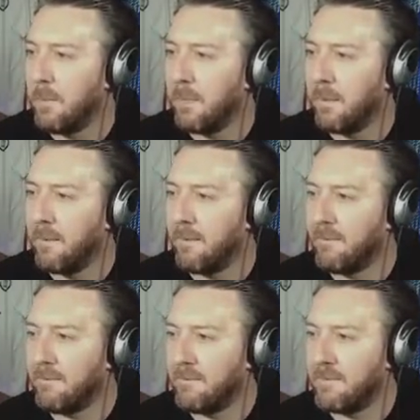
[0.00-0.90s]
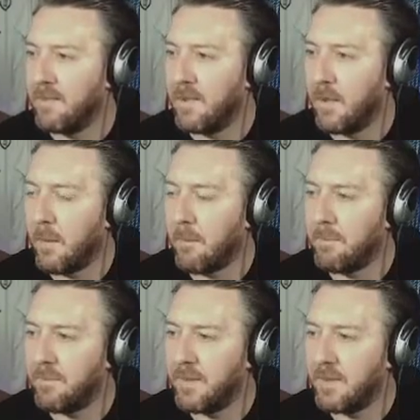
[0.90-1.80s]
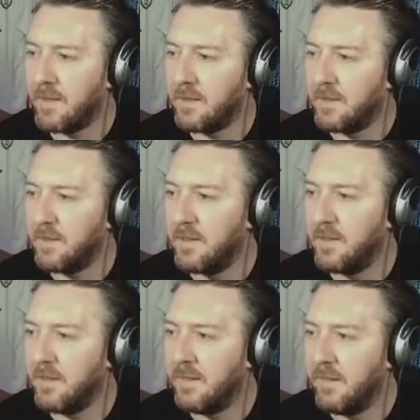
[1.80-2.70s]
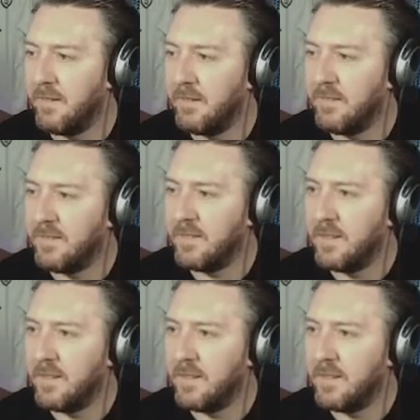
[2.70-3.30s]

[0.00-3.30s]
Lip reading: Nothing is said.